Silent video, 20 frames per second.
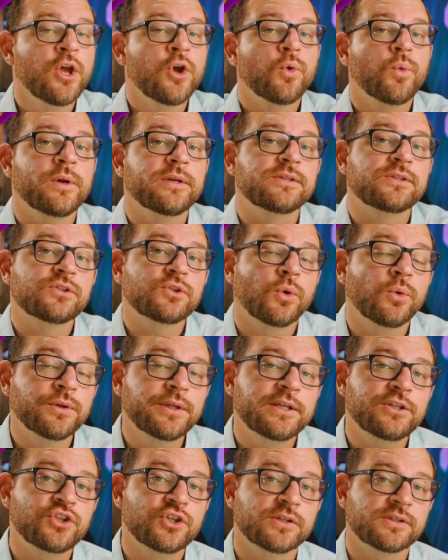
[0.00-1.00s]
We sold
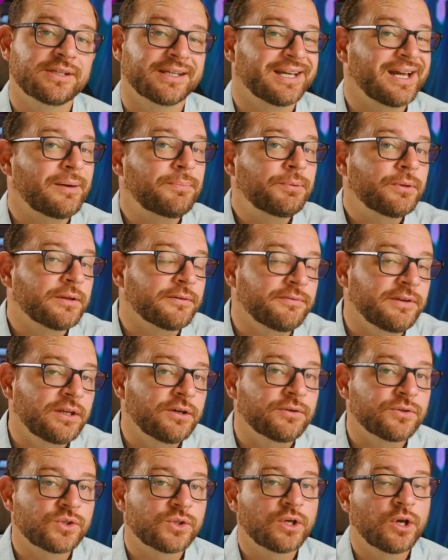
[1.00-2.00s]
it just a couple of
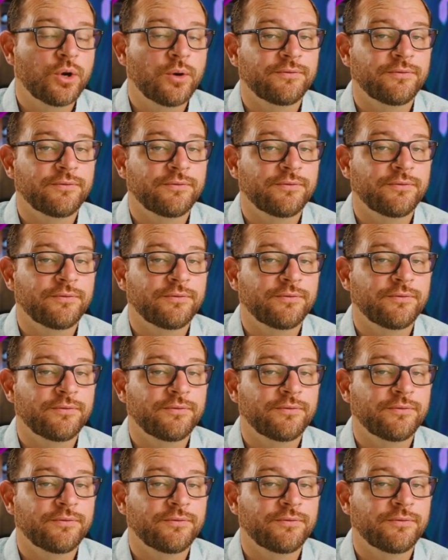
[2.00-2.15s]
years ago.